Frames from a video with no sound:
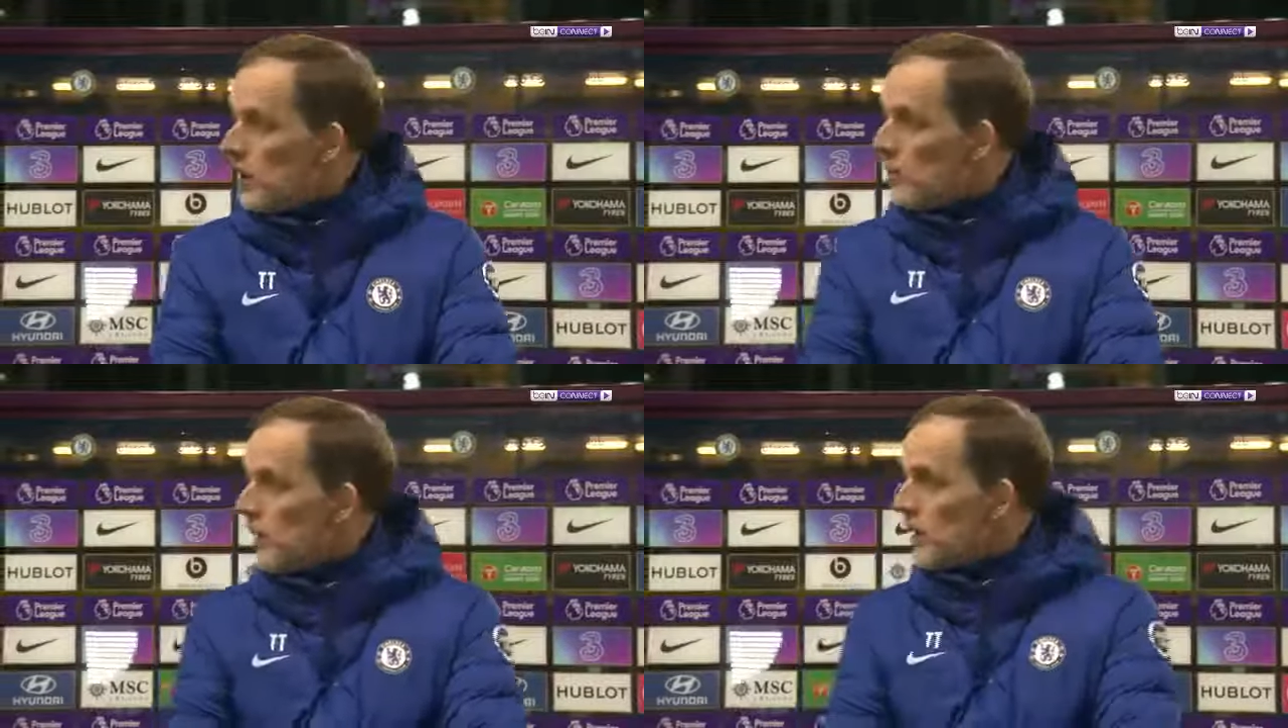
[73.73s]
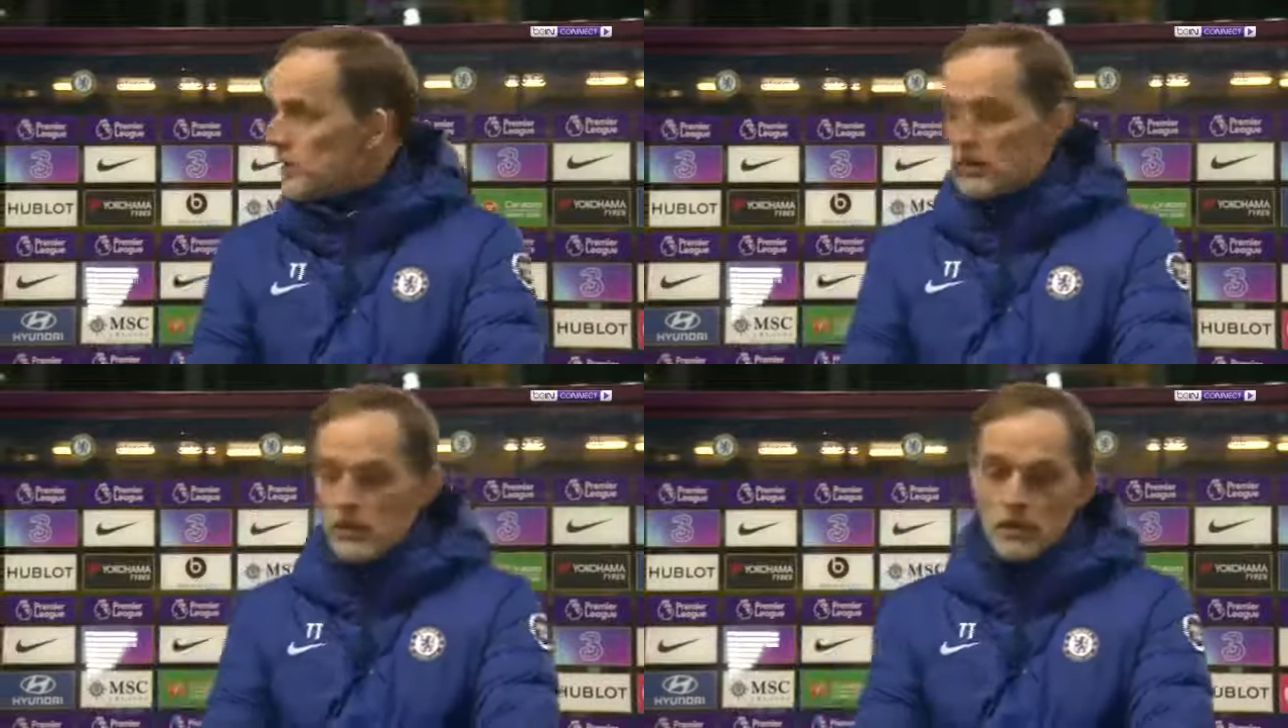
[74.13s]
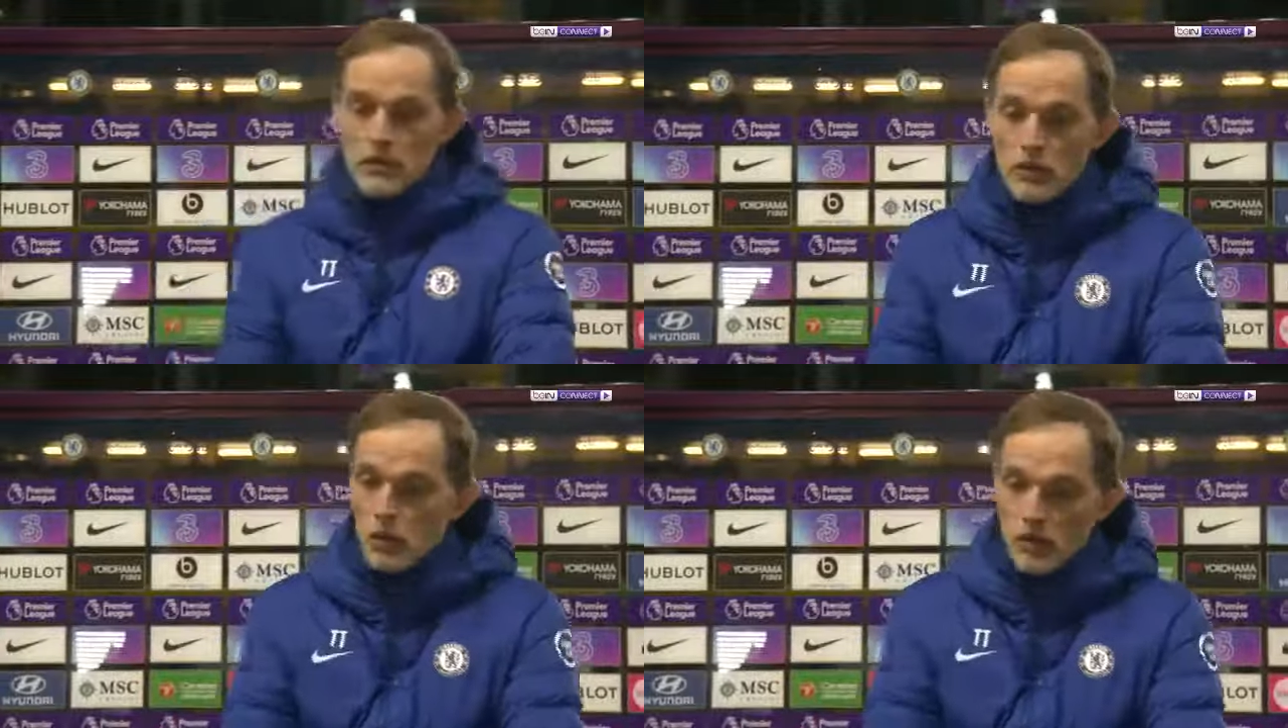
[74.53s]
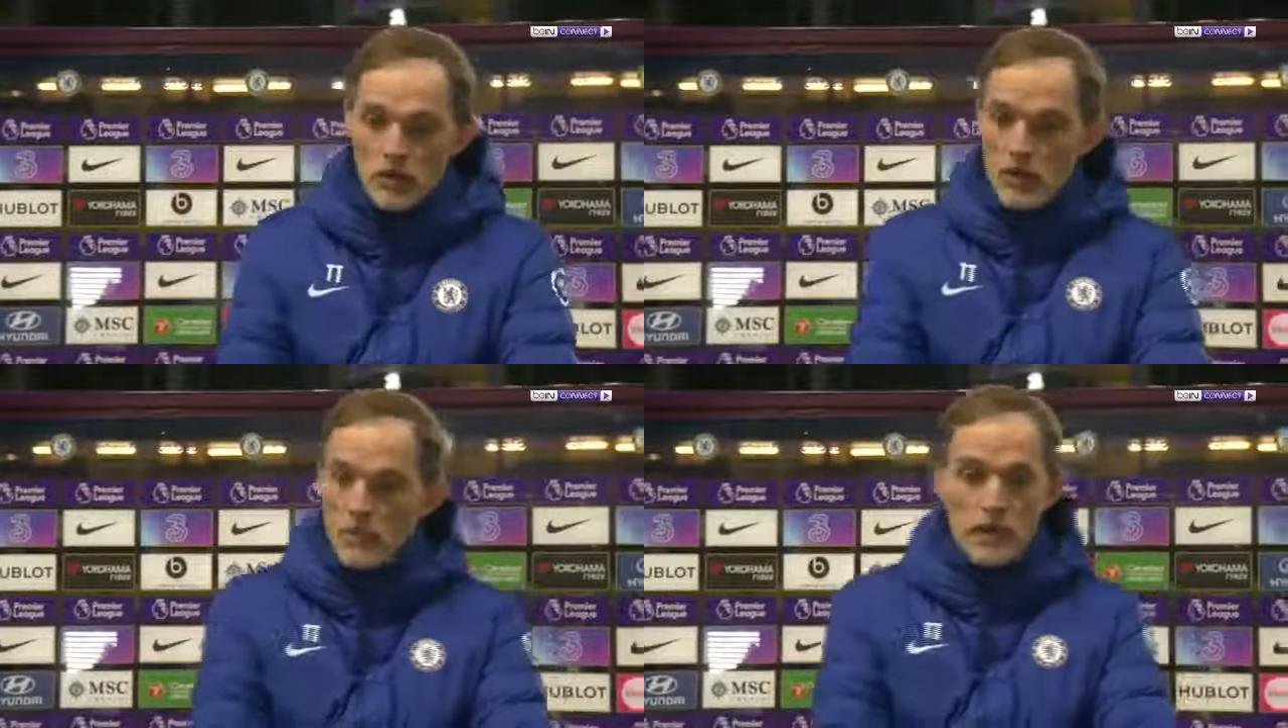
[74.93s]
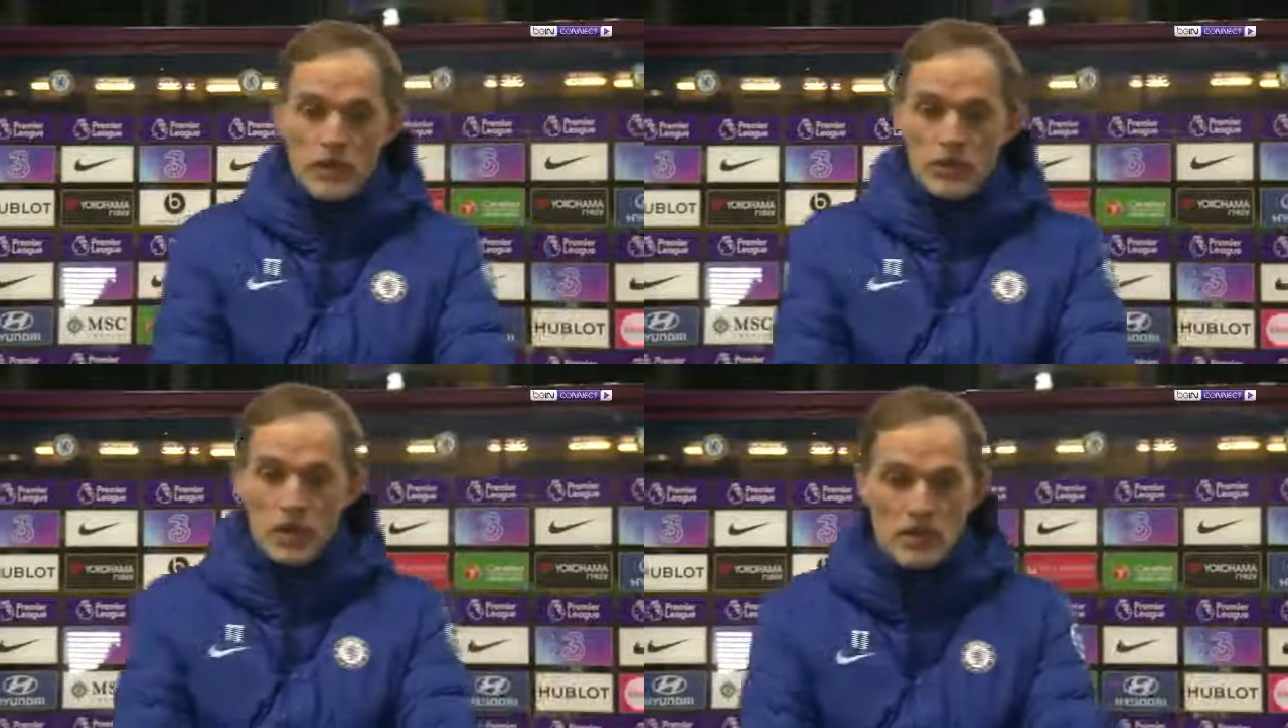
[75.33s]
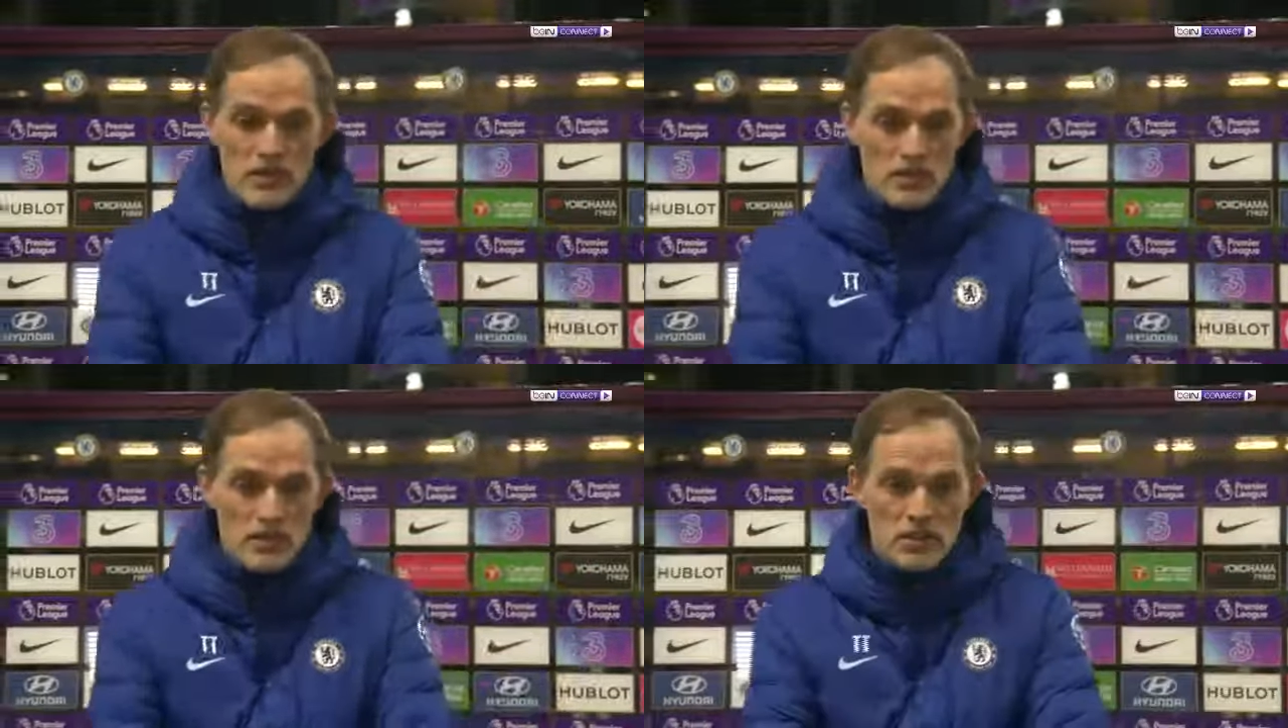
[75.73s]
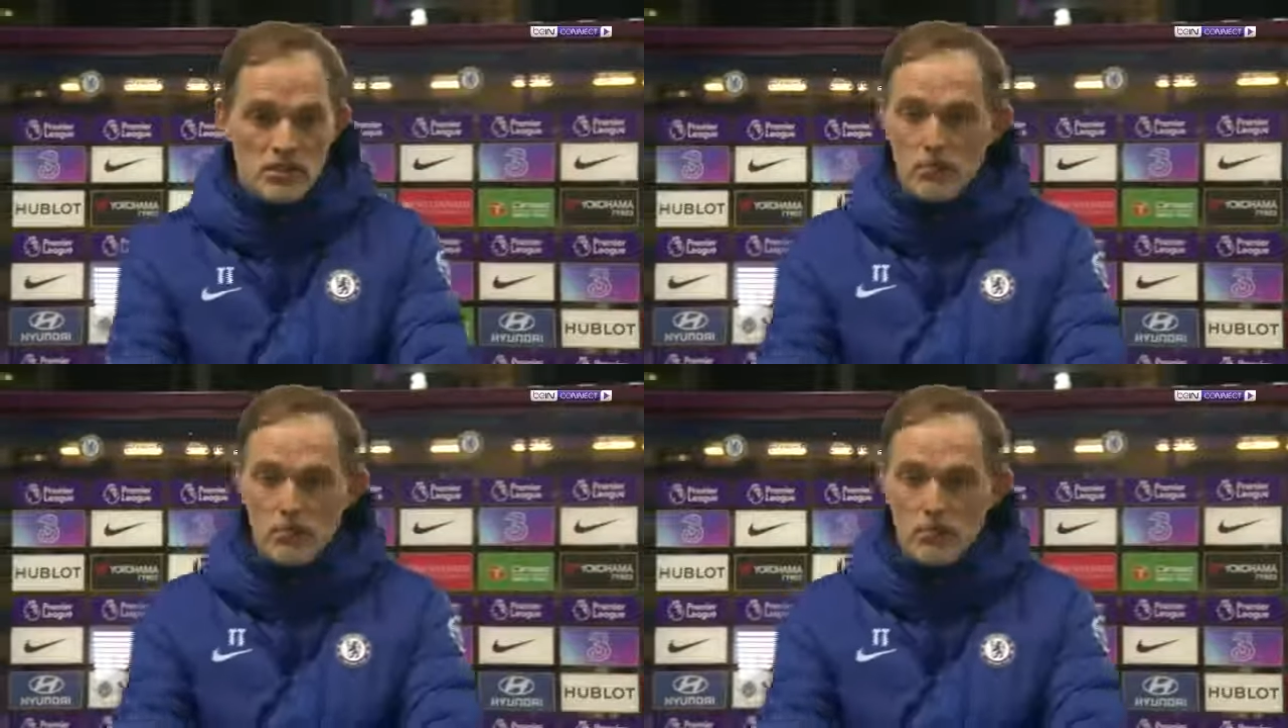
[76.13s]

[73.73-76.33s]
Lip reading: We had two, three big chances.